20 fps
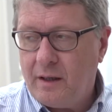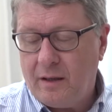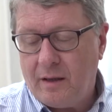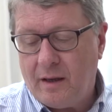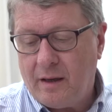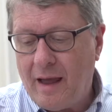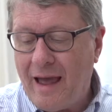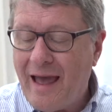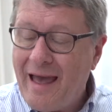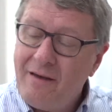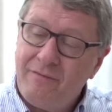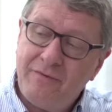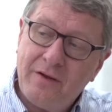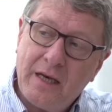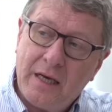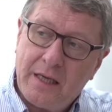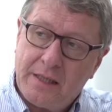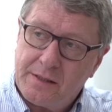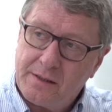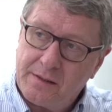
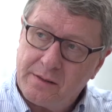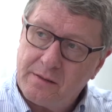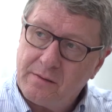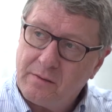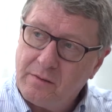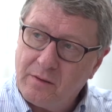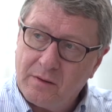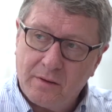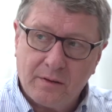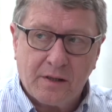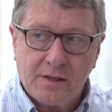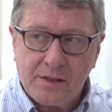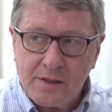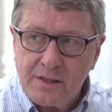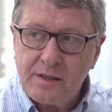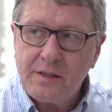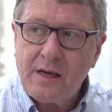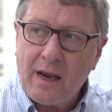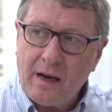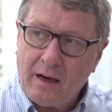heaviness or the
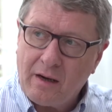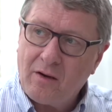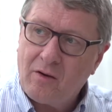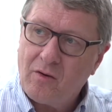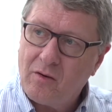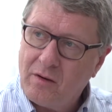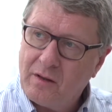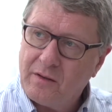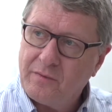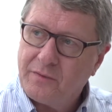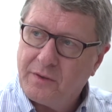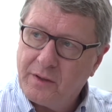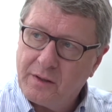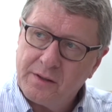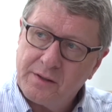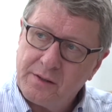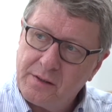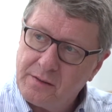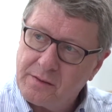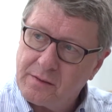stake of the
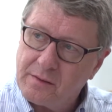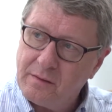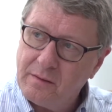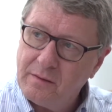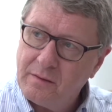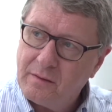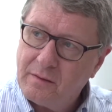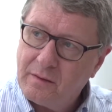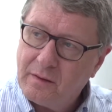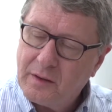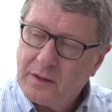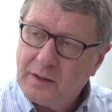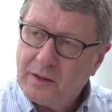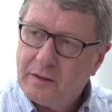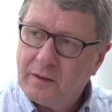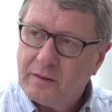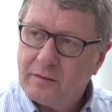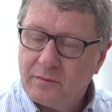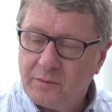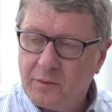decision
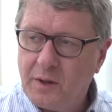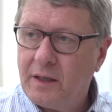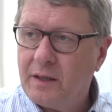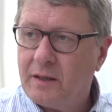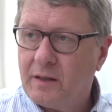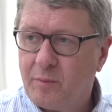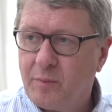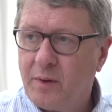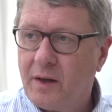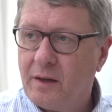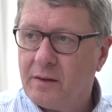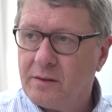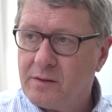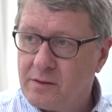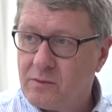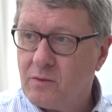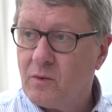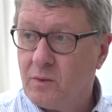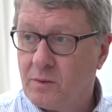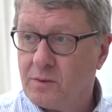really
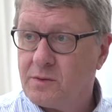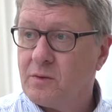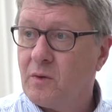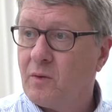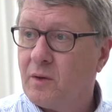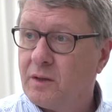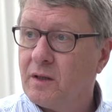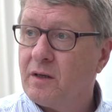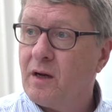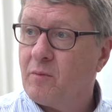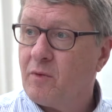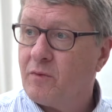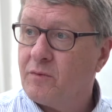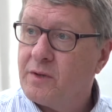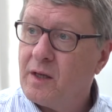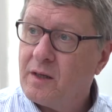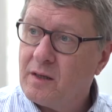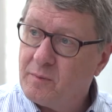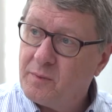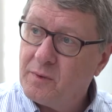depends also on the number of
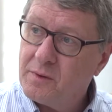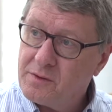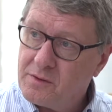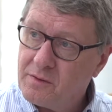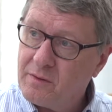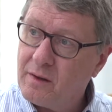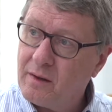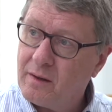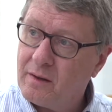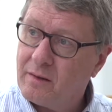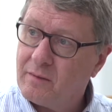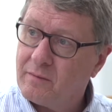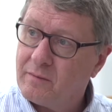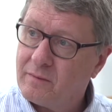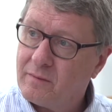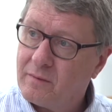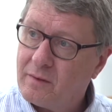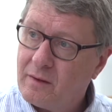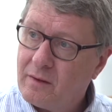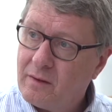data points you have.
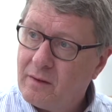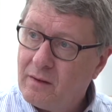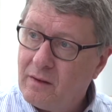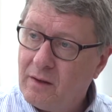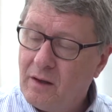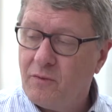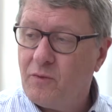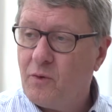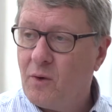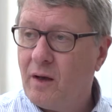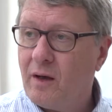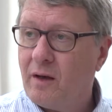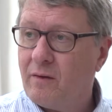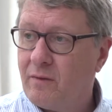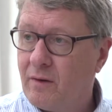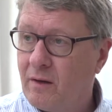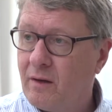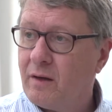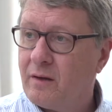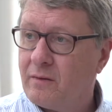If you
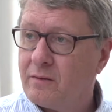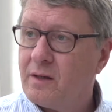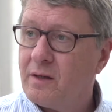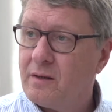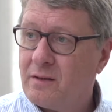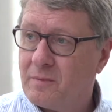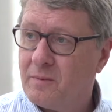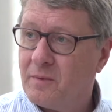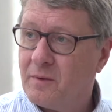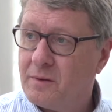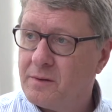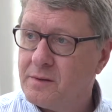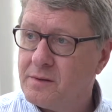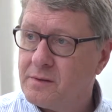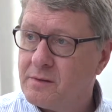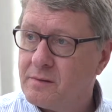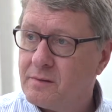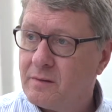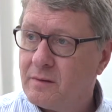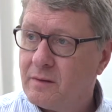have a lot of data
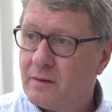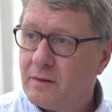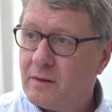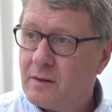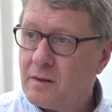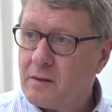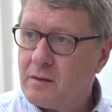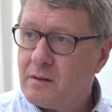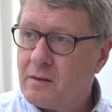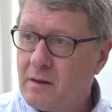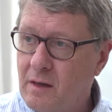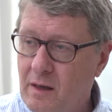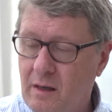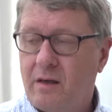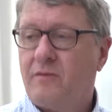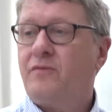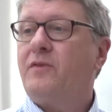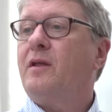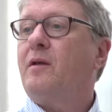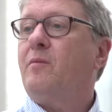points,
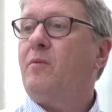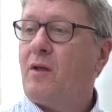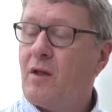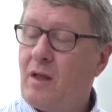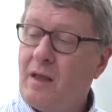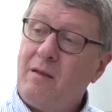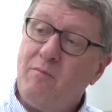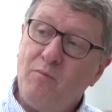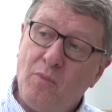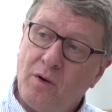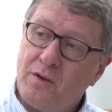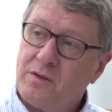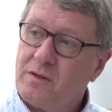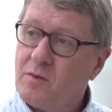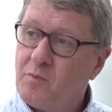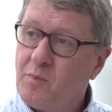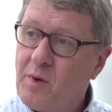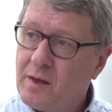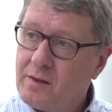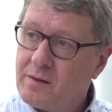and if the
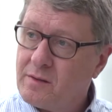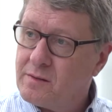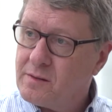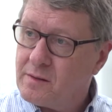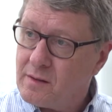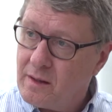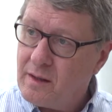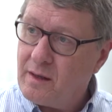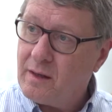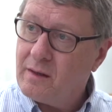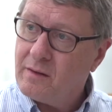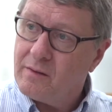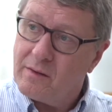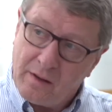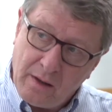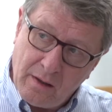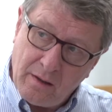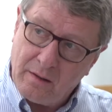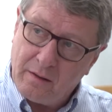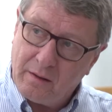emerging picture is clear,
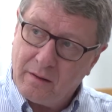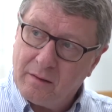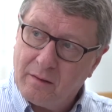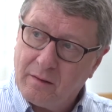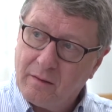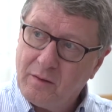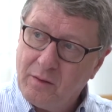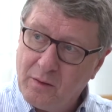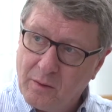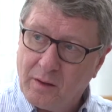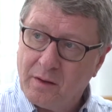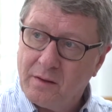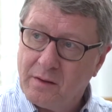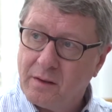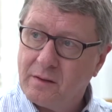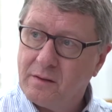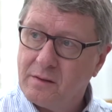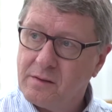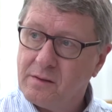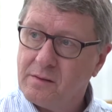then you can
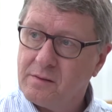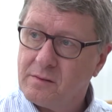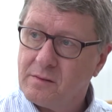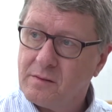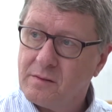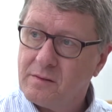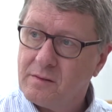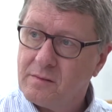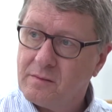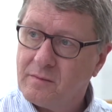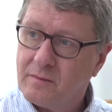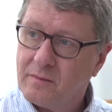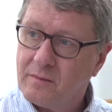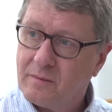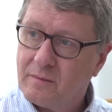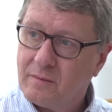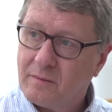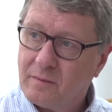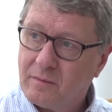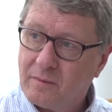take decisions,
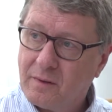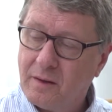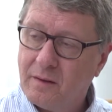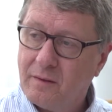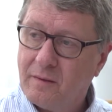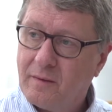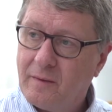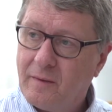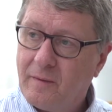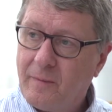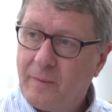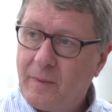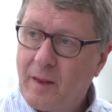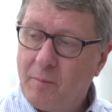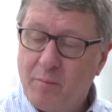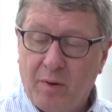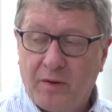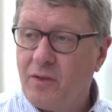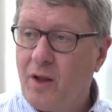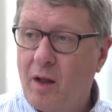right?
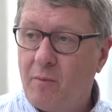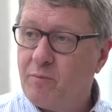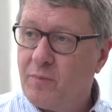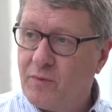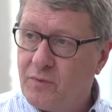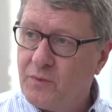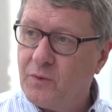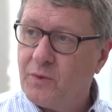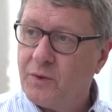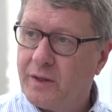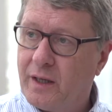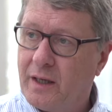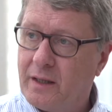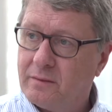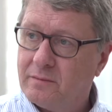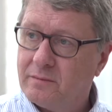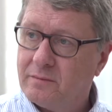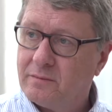But not before that.